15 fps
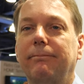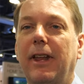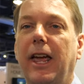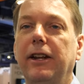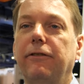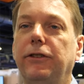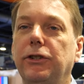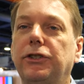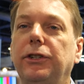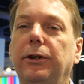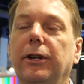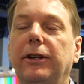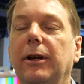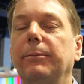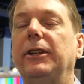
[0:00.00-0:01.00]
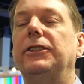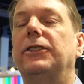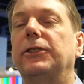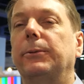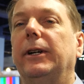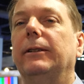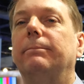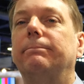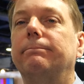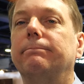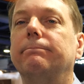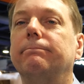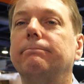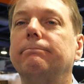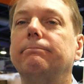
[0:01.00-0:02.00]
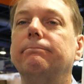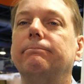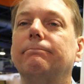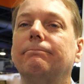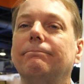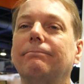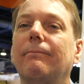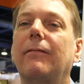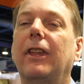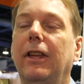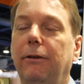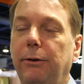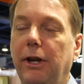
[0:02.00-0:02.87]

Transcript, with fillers: And a few studio companies as well. And the Hollywoods and all this stuff.